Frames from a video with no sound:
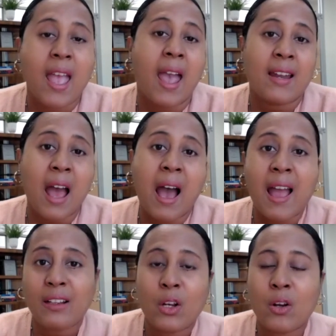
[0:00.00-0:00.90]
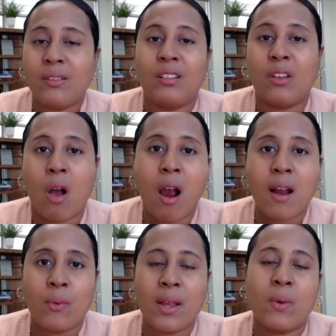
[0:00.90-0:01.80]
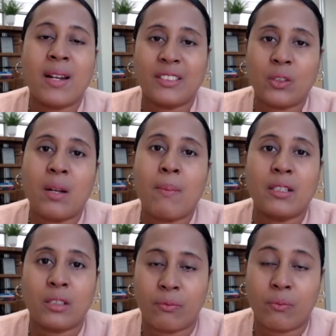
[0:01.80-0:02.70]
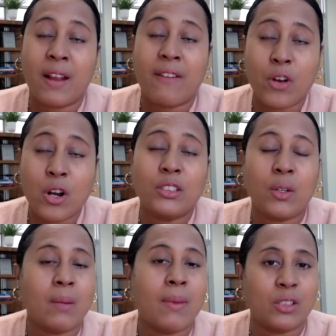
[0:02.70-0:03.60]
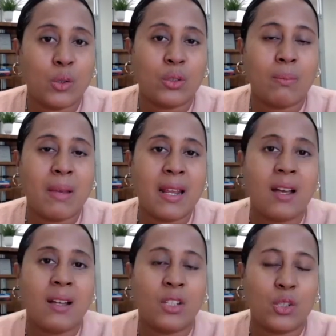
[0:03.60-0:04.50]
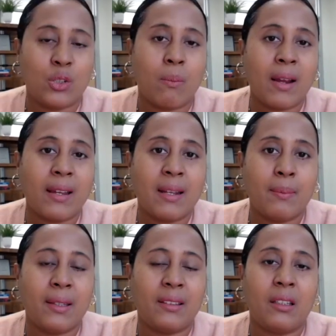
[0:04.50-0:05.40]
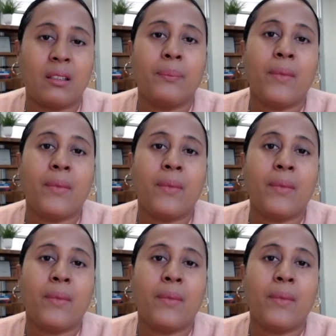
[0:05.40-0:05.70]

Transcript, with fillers: And I learned this the hard way when I started my when I first started my social media digital marketing business